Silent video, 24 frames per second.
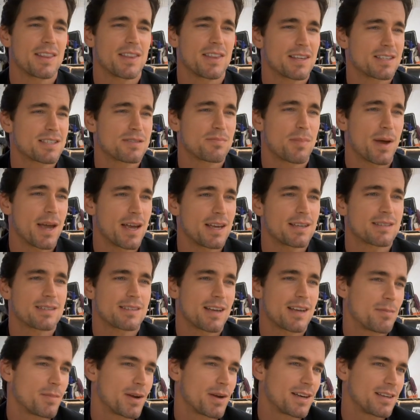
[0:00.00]
in this space.
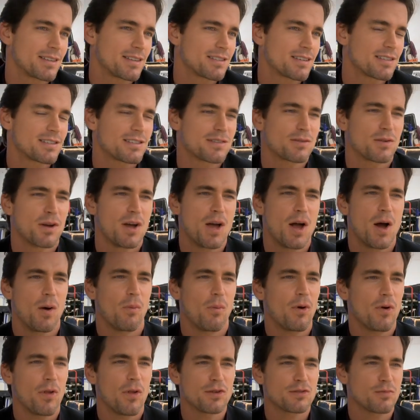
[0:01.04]
I mean, it's just
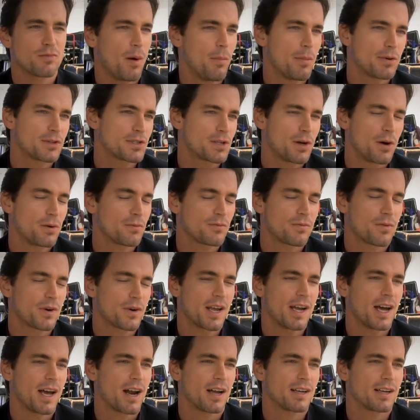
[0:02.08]
one of those moments you don't
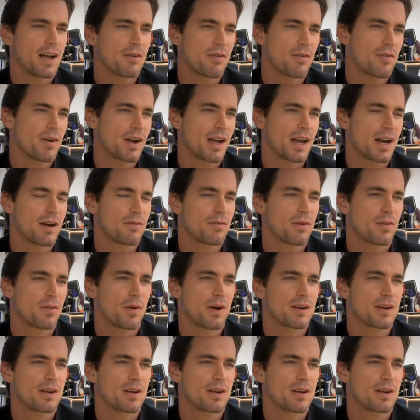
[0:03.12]
forget. I'll never forget it for the